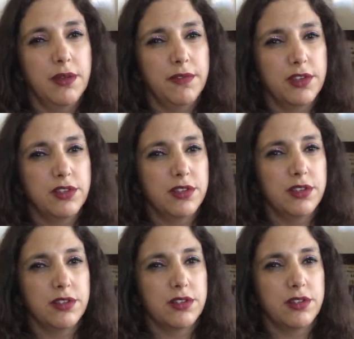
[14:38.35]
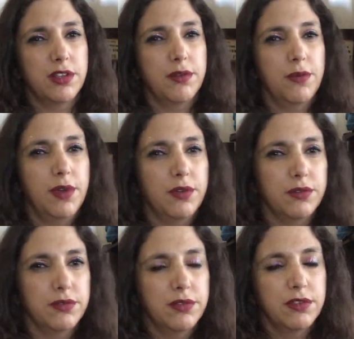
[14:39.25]
very true, there's 33,
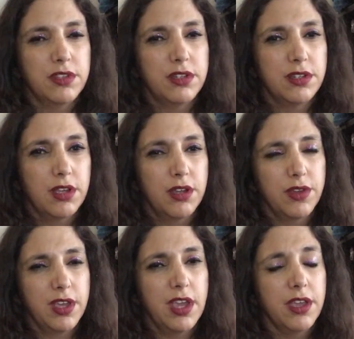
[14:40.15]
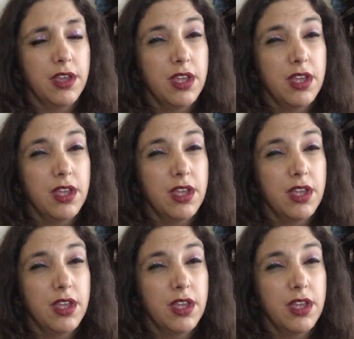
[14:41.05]
whoa, okay.